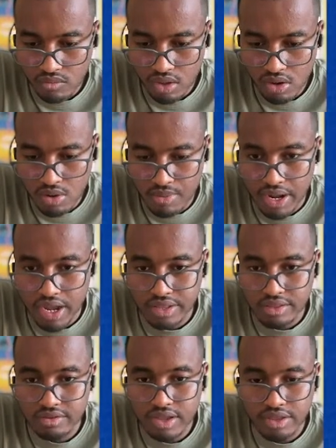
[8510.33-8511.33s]
Oh my god,
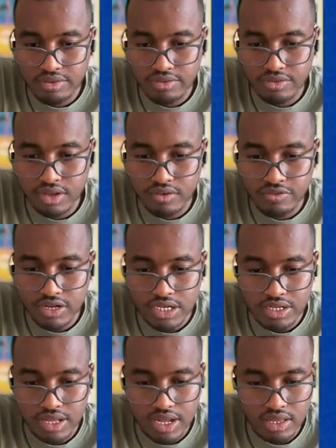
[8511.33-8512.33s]
this guy is still fetching
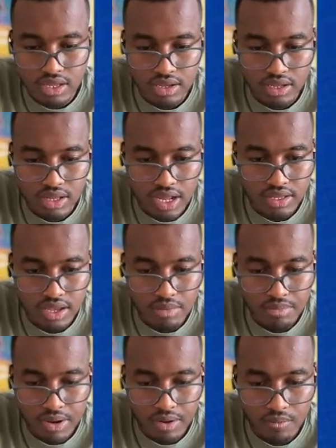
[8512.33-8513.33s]
that
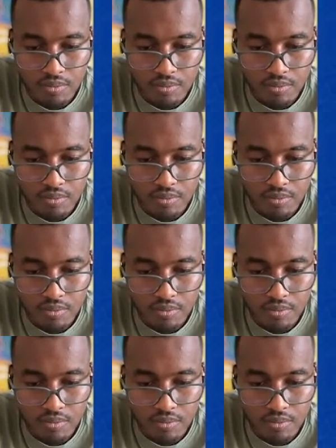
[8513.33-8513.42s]
campaign.